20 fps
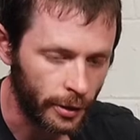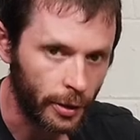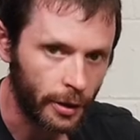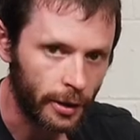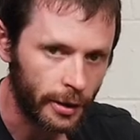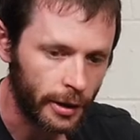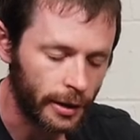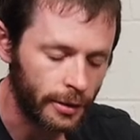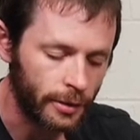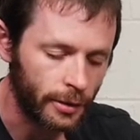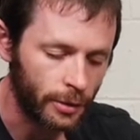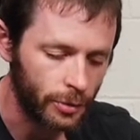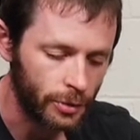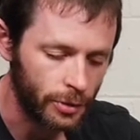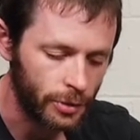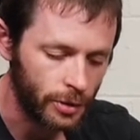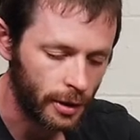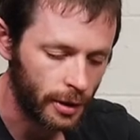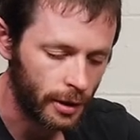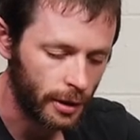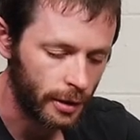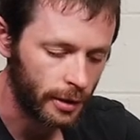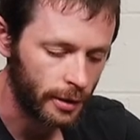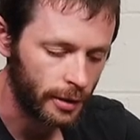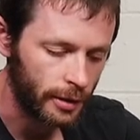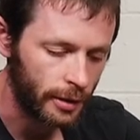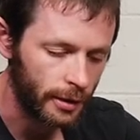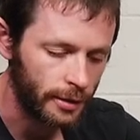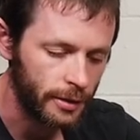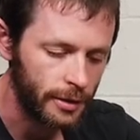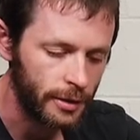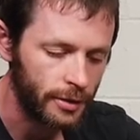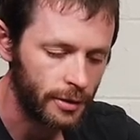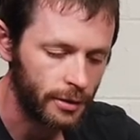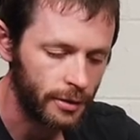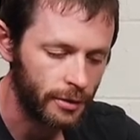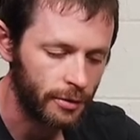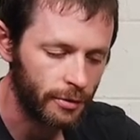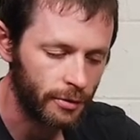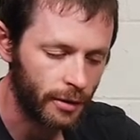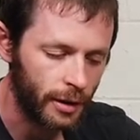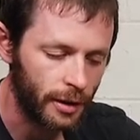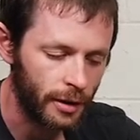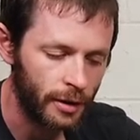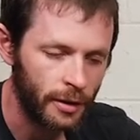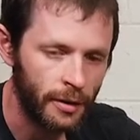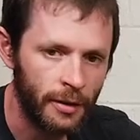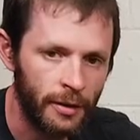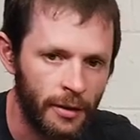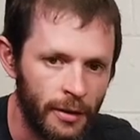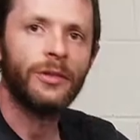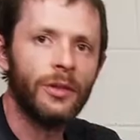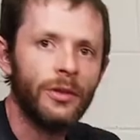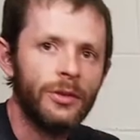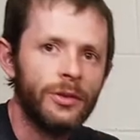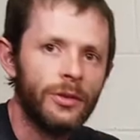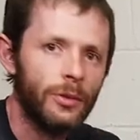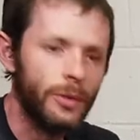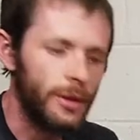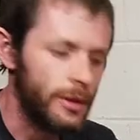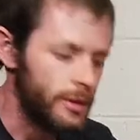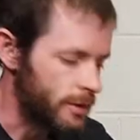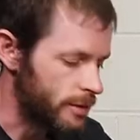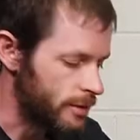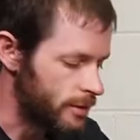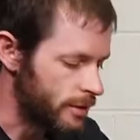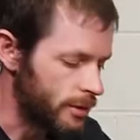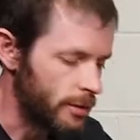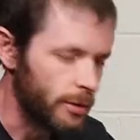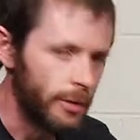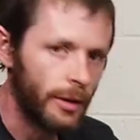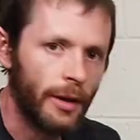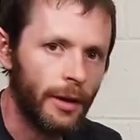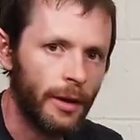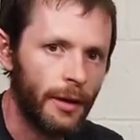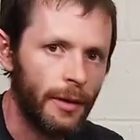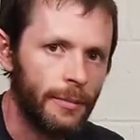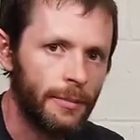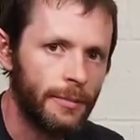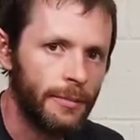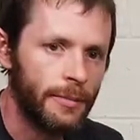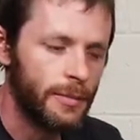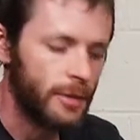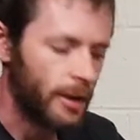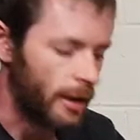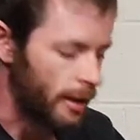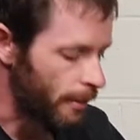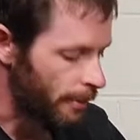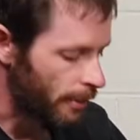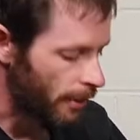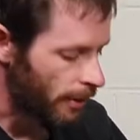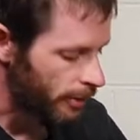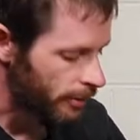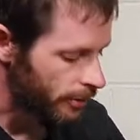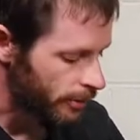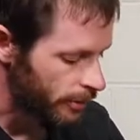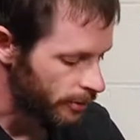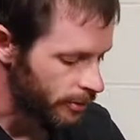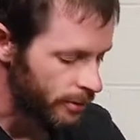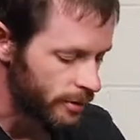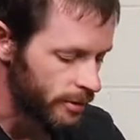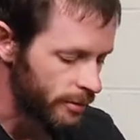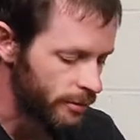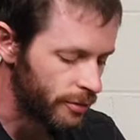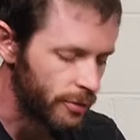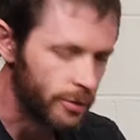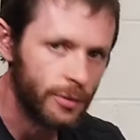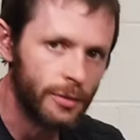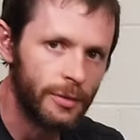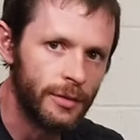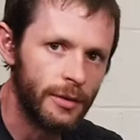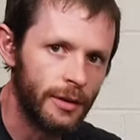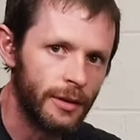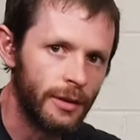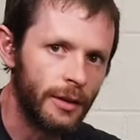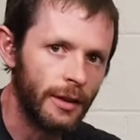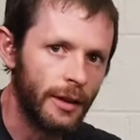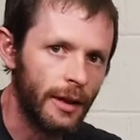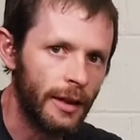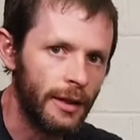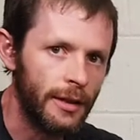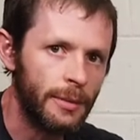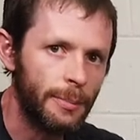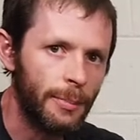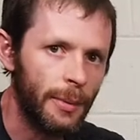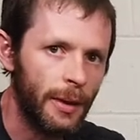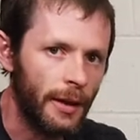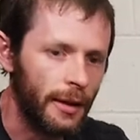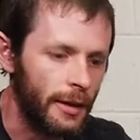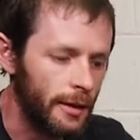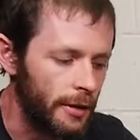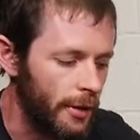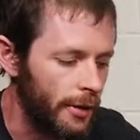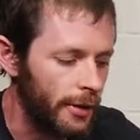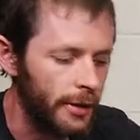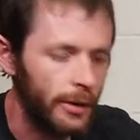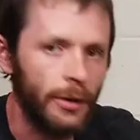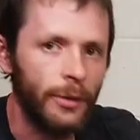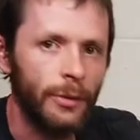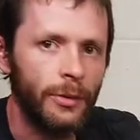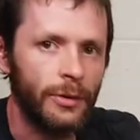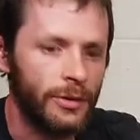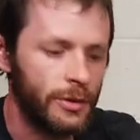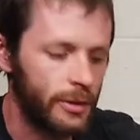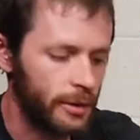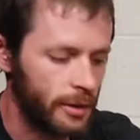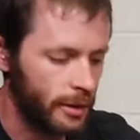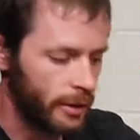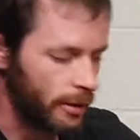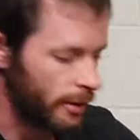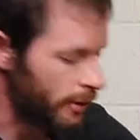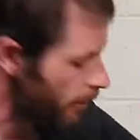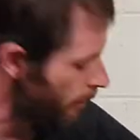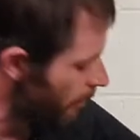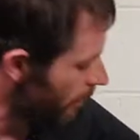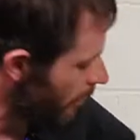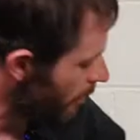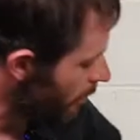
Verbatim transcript: get those uh, get these onto the van. It's also easy to uh, tell apart kind of the difference between the late bay light units and the early bay